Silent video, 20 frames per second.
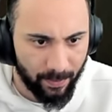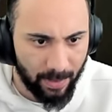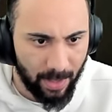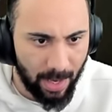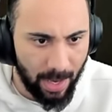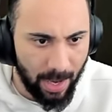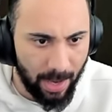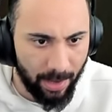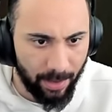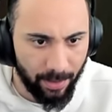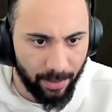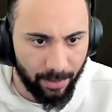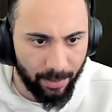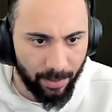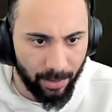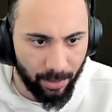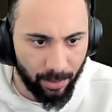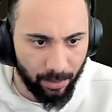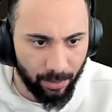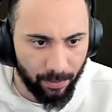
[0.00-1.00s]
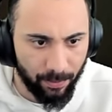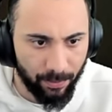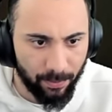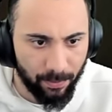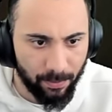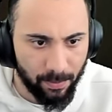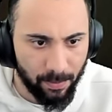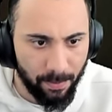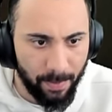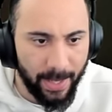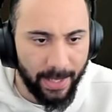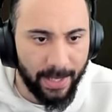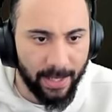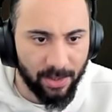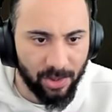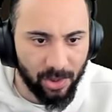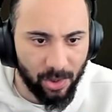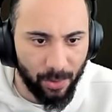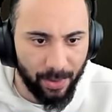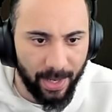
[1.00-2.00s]
uh, it'll make
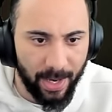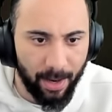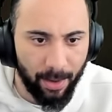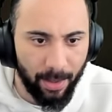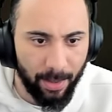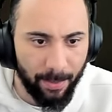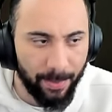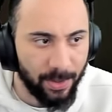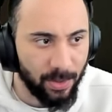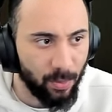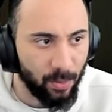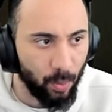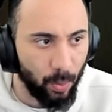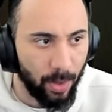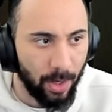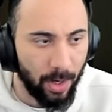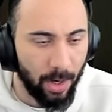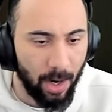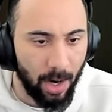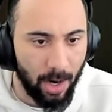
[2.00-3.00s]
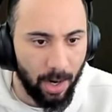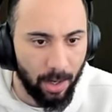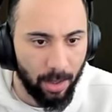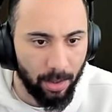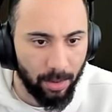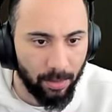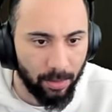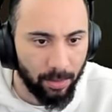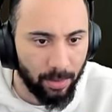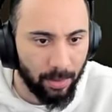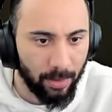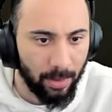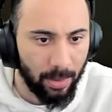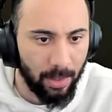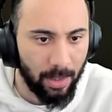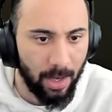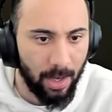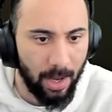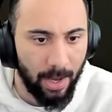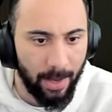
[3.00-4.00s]
it so the area but where our
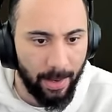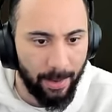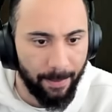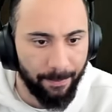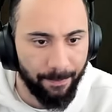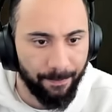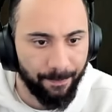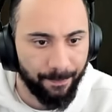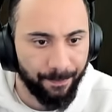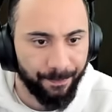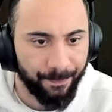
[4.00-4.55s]
um,